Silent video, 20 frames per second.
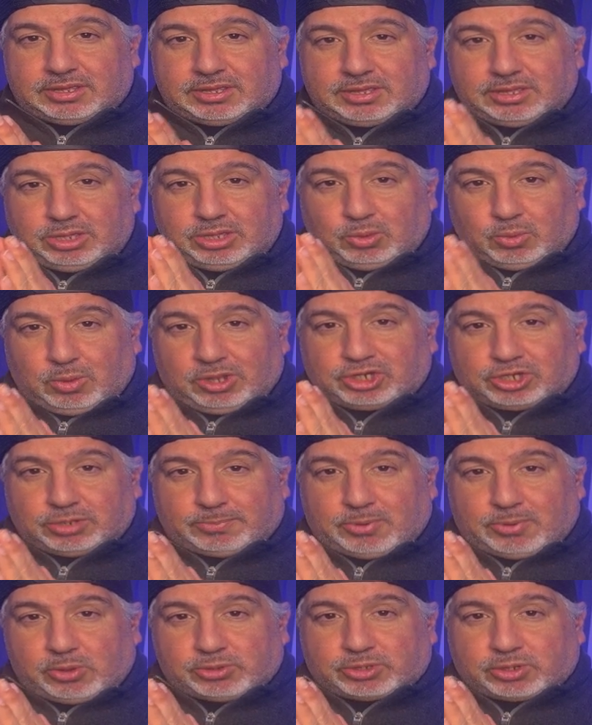You want your
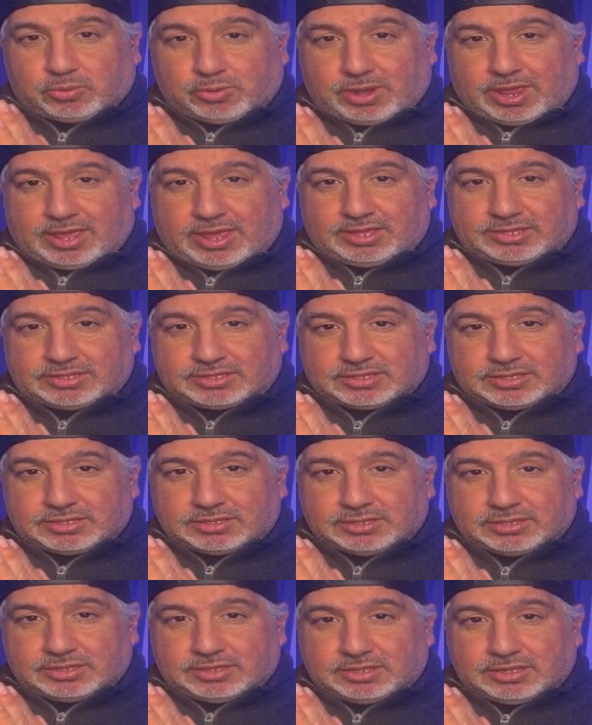boat to rise
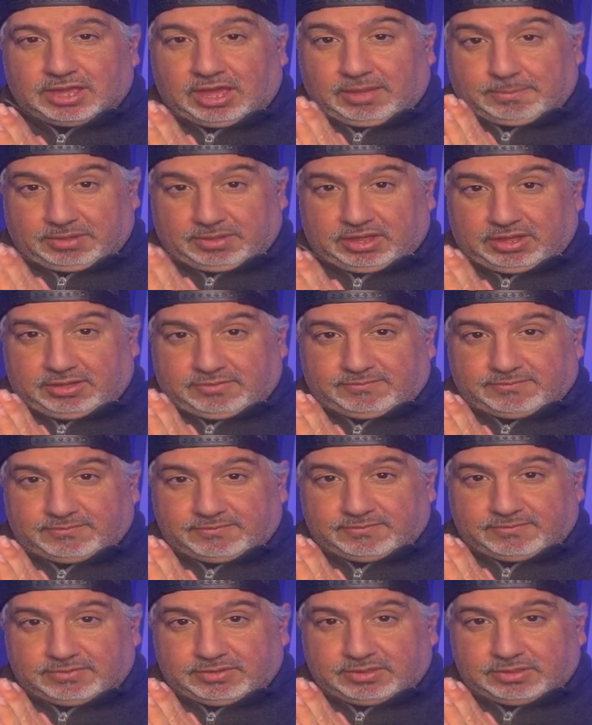above
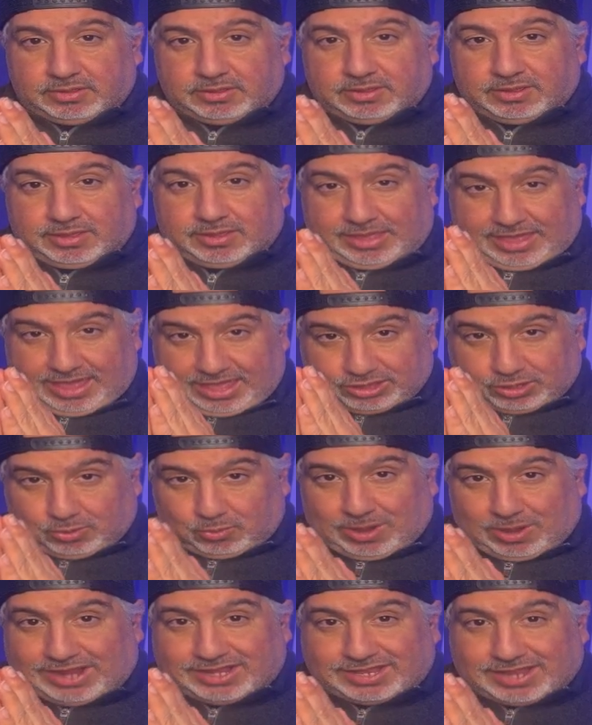at the
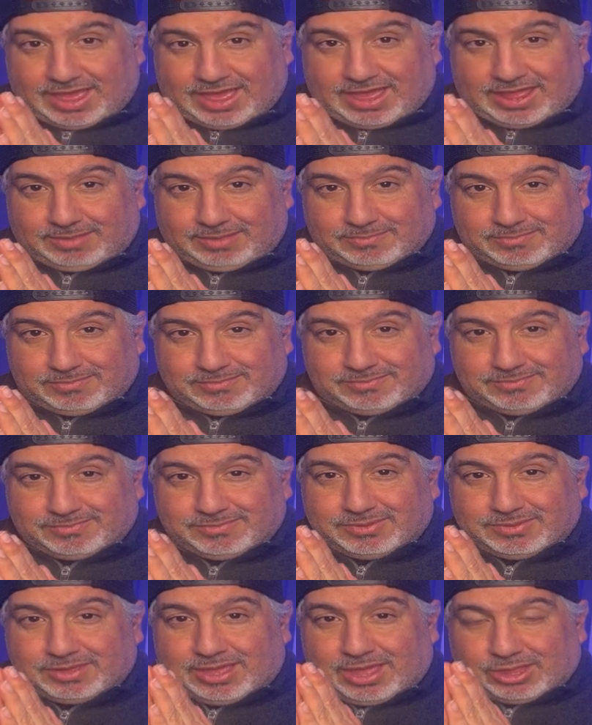right time,
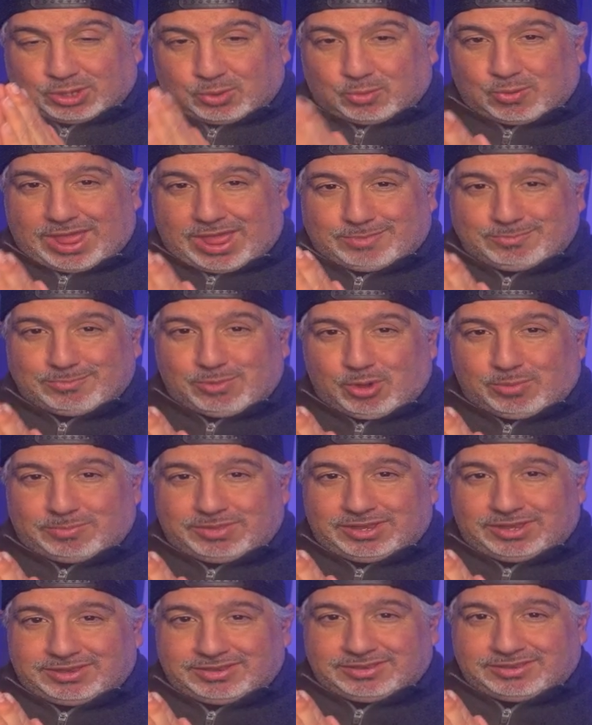at the right
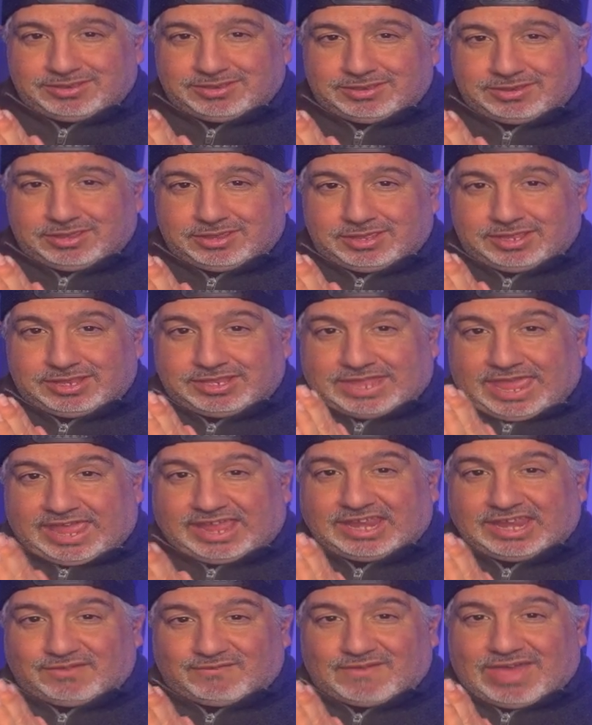moment,
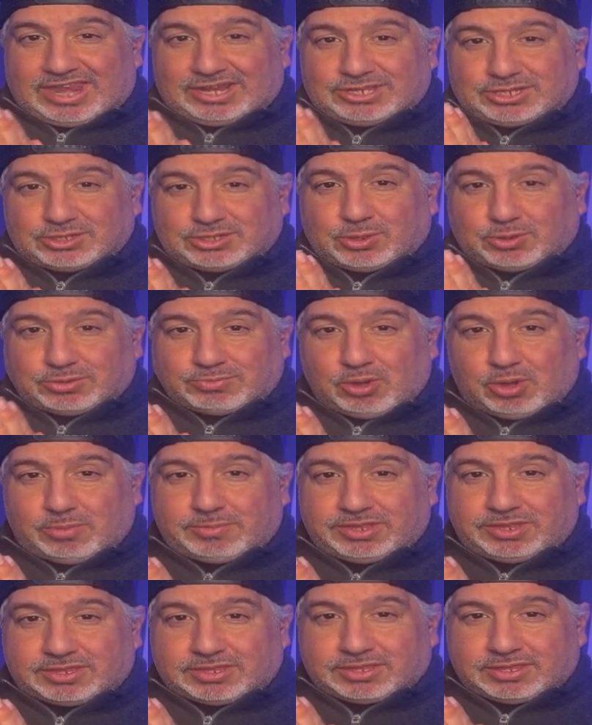taking advantage of those
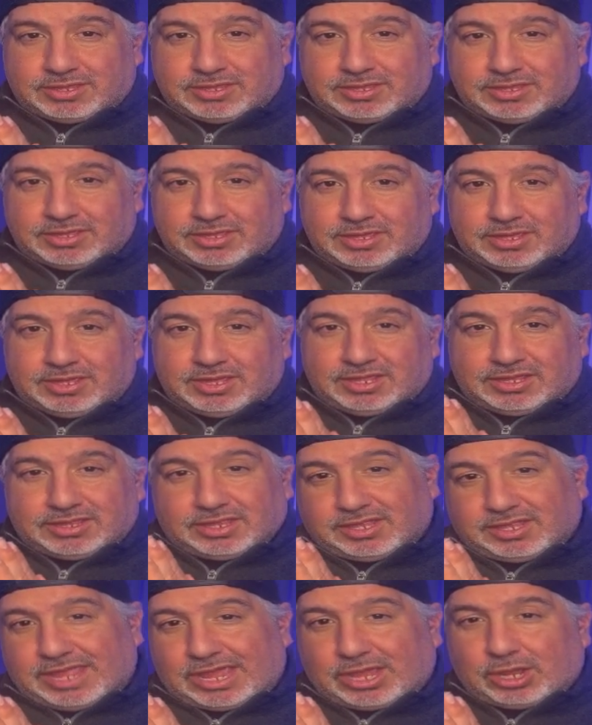moments.
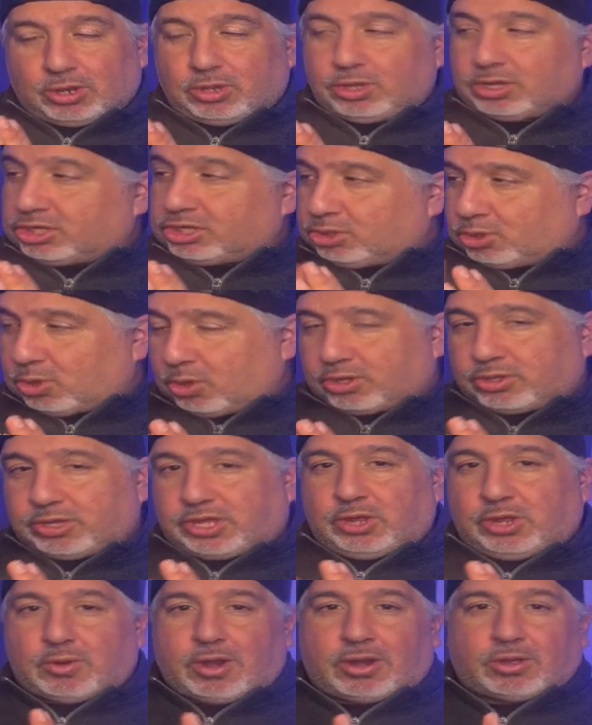Take a look, go to the
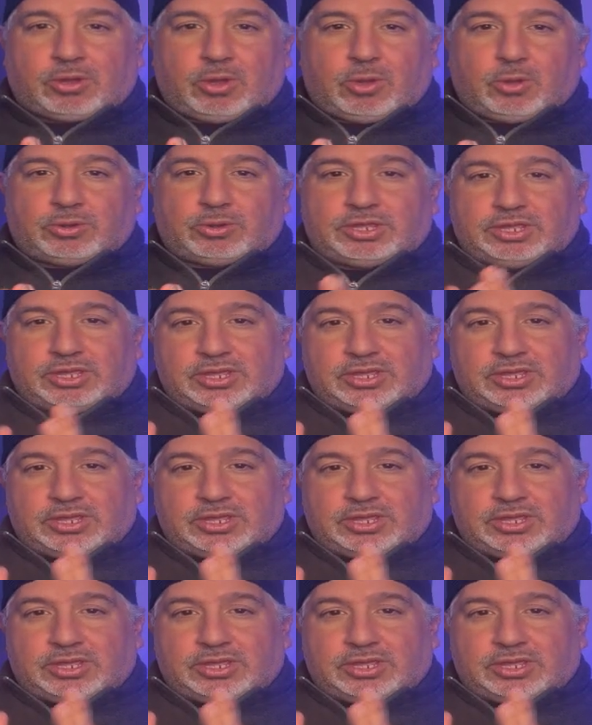QR code,